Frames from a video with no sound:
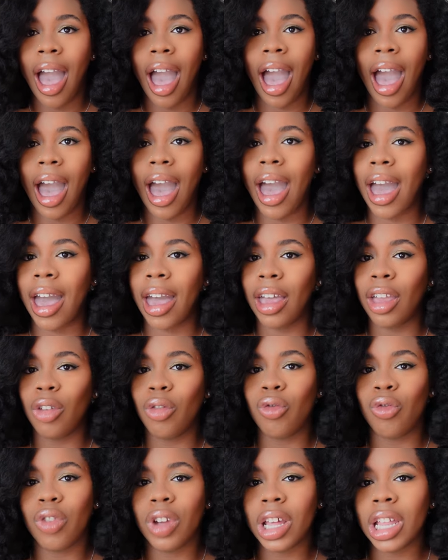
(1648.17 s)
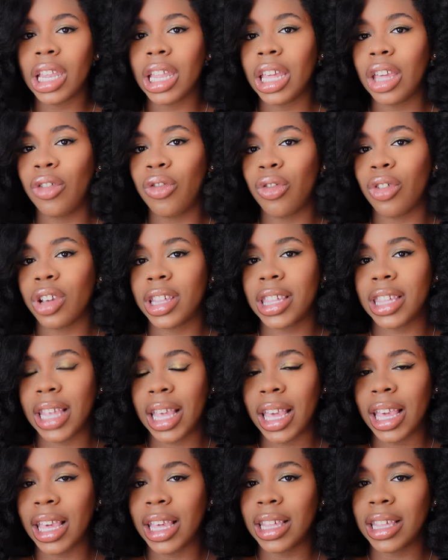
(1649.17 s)
I really
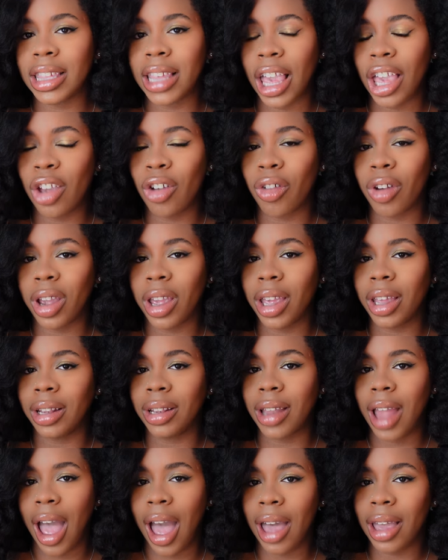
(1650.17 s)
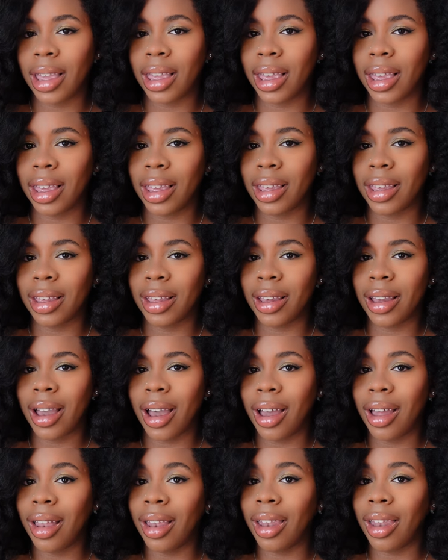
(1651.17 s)
foresee Cécred knocking
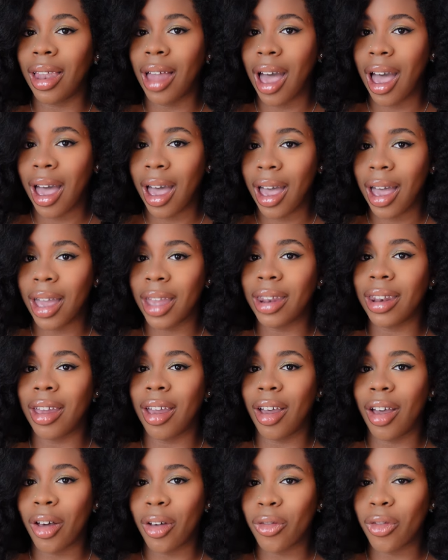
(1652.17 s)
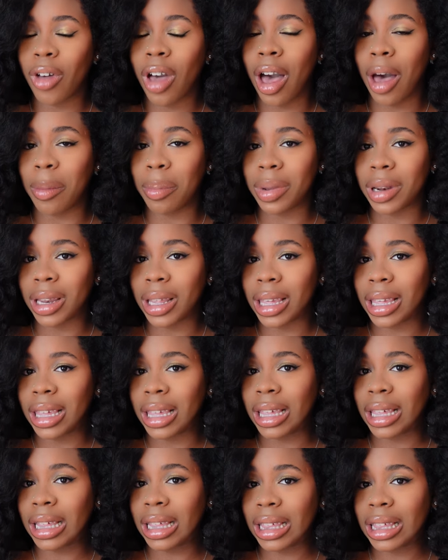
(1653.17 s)
a lot of
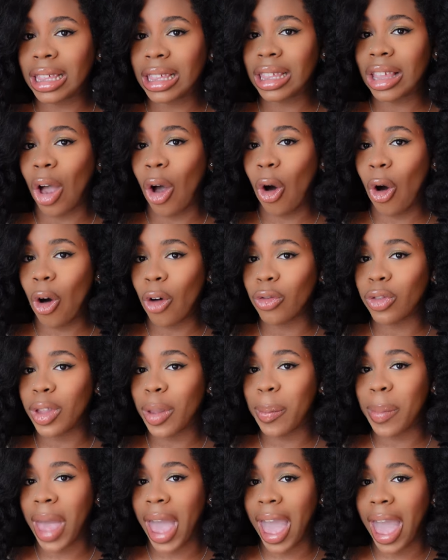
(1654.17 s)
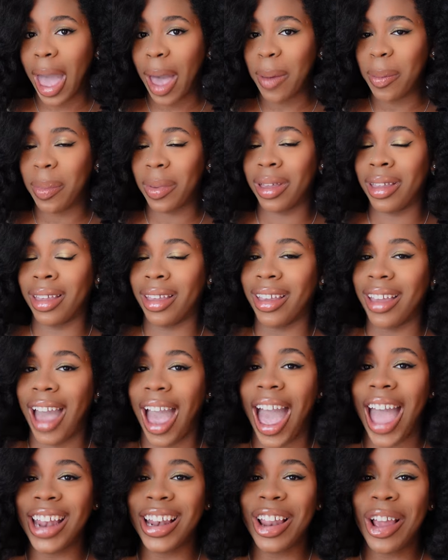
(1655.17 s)
companies off the map.
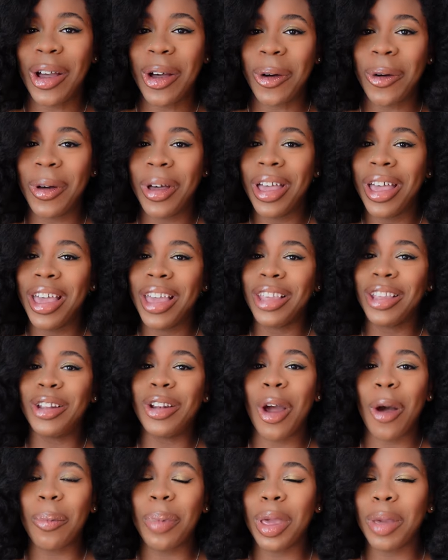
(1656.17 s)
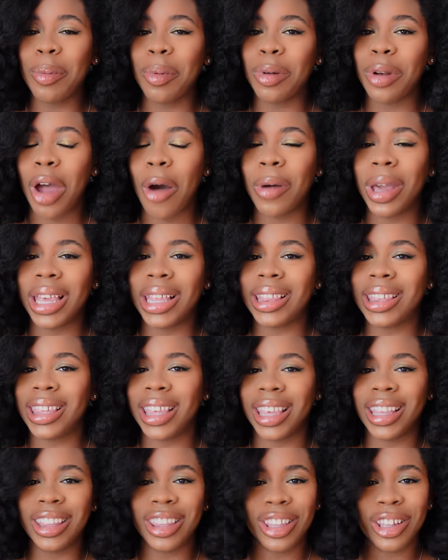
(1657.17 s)
I know, you know, people don't
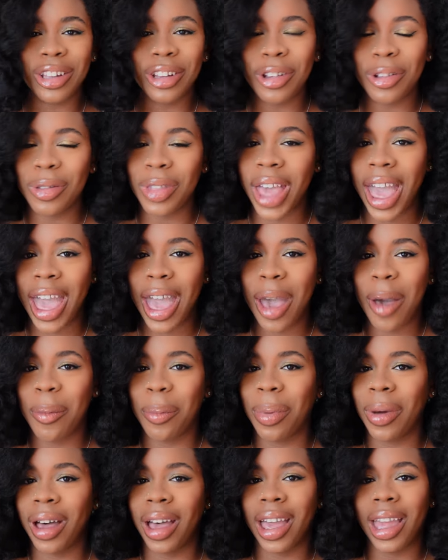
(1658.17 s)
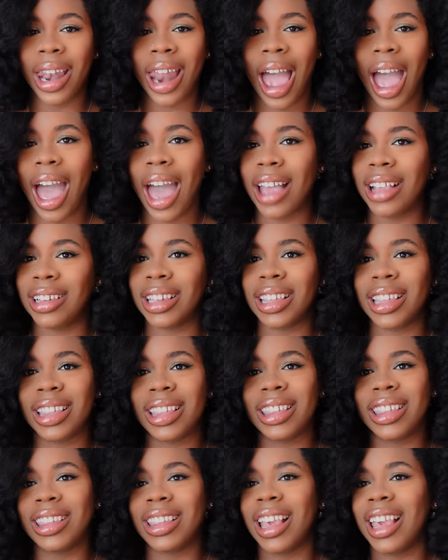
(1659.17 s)
intend to do that, but I
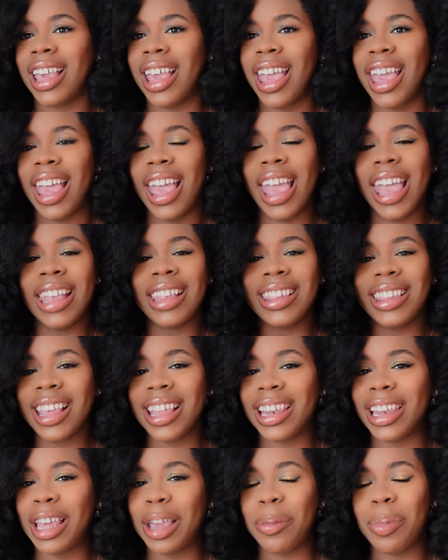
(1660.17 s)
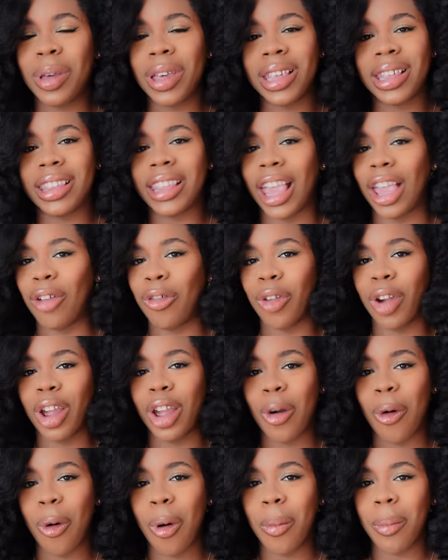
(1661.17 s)
just instantly put
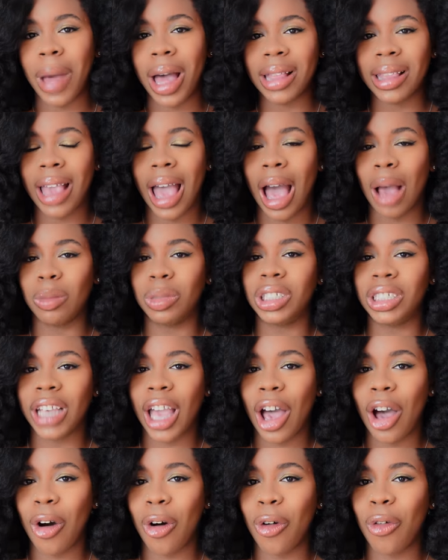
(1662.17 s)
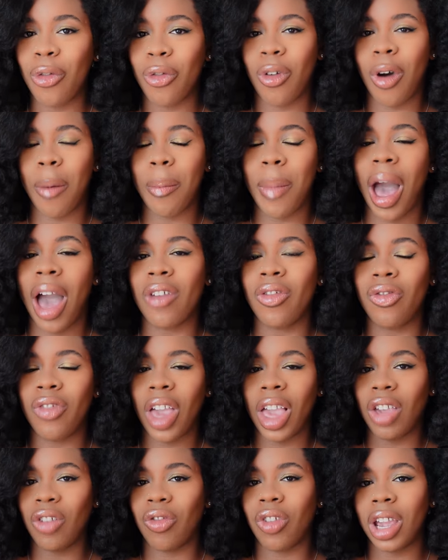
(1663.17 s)
Cécred on my top shelf. My
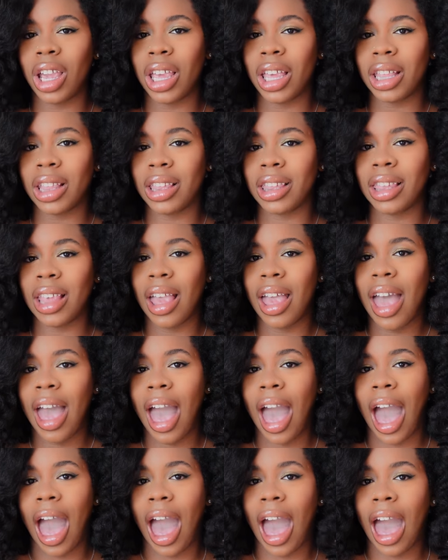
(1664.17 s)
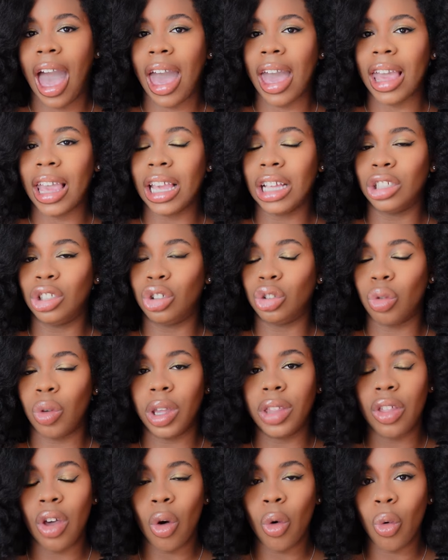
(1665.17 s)
favorites, I
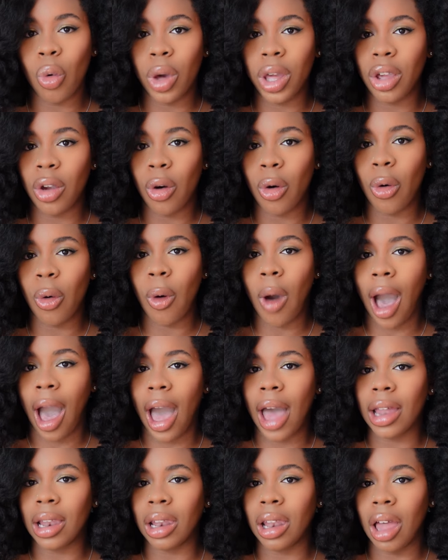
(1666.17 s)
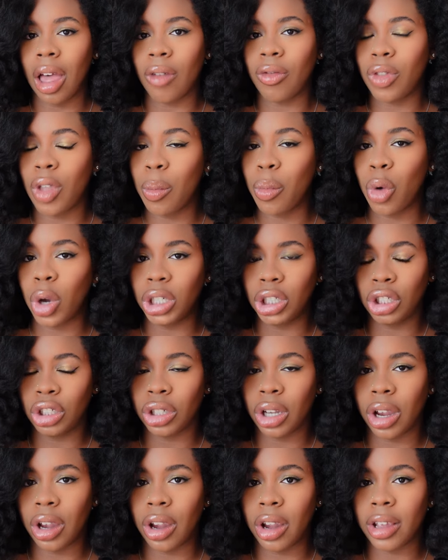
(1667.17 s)
enjoy the oil. I love the
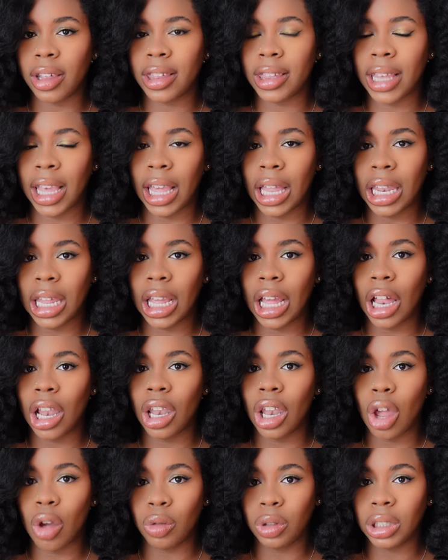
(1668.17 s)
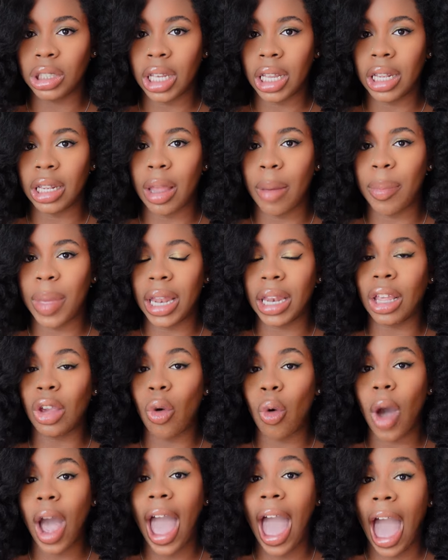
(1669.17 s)
moisture sealing lotion. Depending
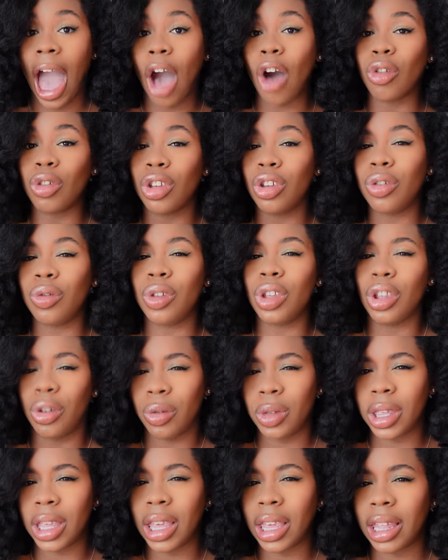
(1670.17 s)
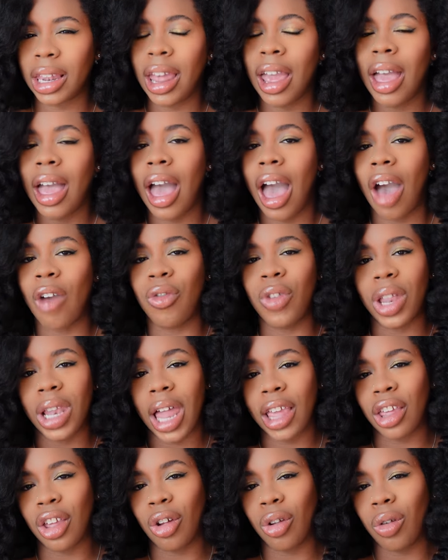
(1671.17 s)
on how you use it, I feel
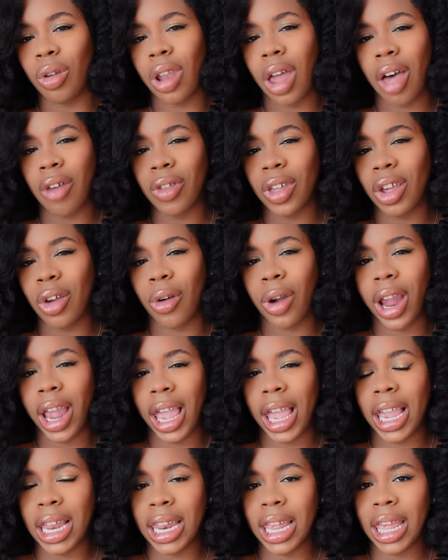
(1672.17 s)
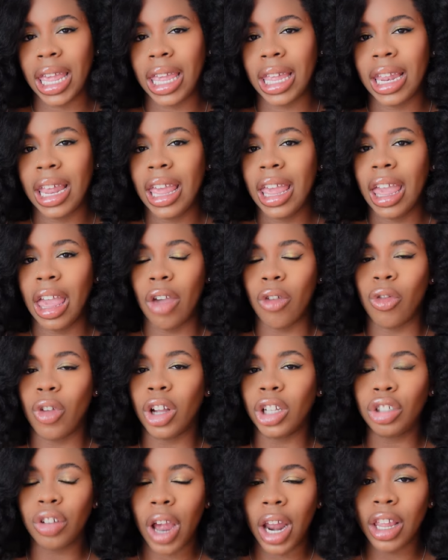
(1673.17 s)
like you'll love it or hate it. If
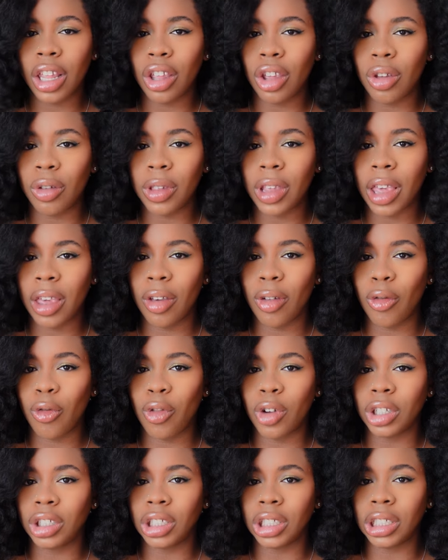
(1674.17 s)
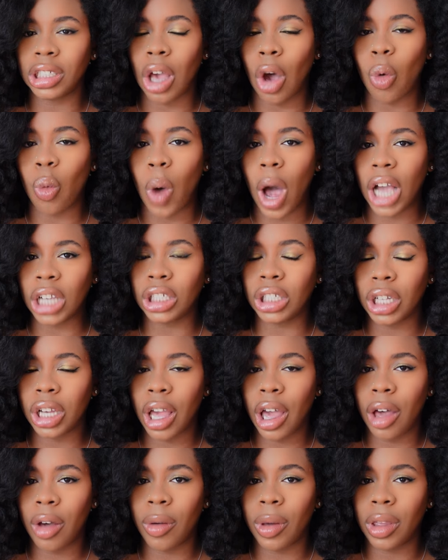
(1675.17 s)
you're trying to use it for just a wash and
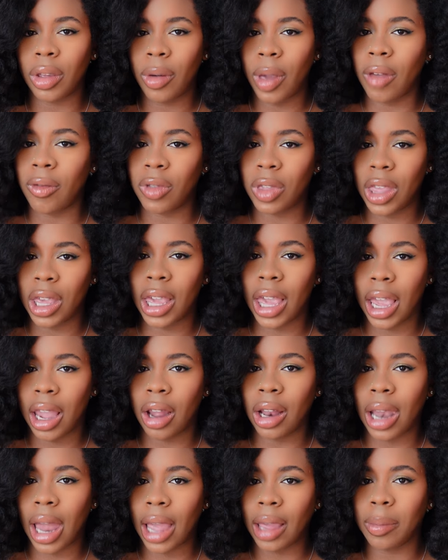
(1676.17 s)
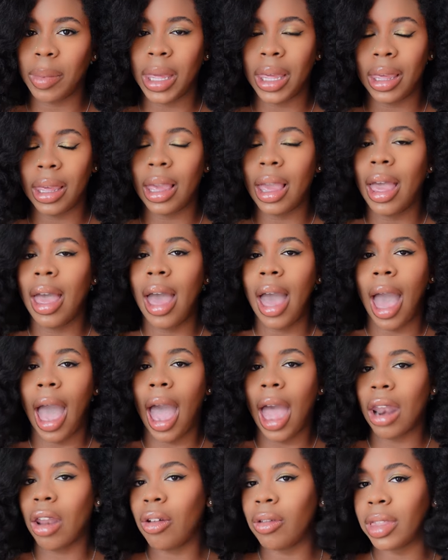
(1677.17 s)
go and you have thick hair like me,
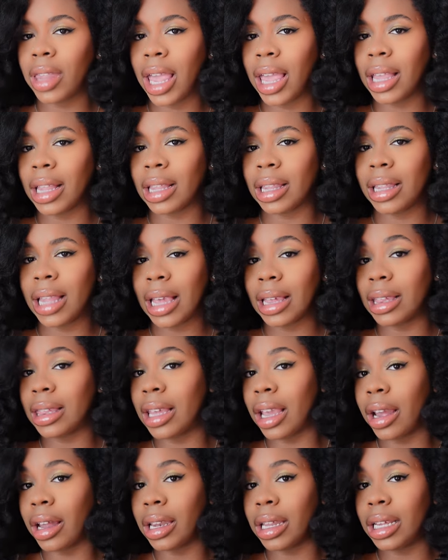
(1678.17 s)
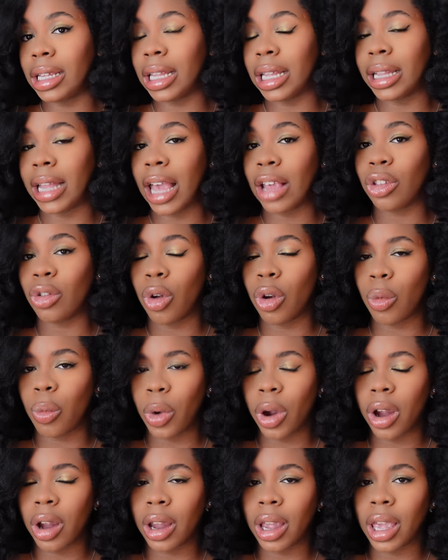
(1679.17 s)
I don't think necessarily that that's going to
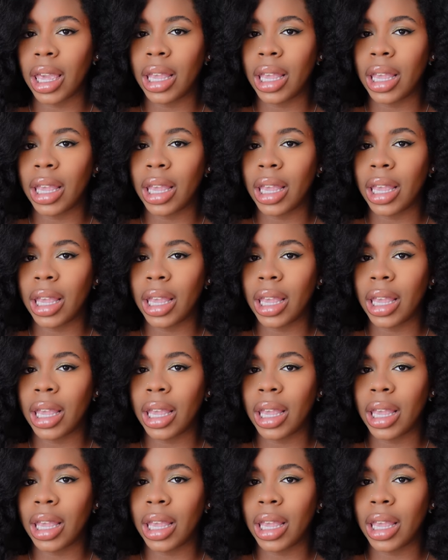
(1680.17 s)
work.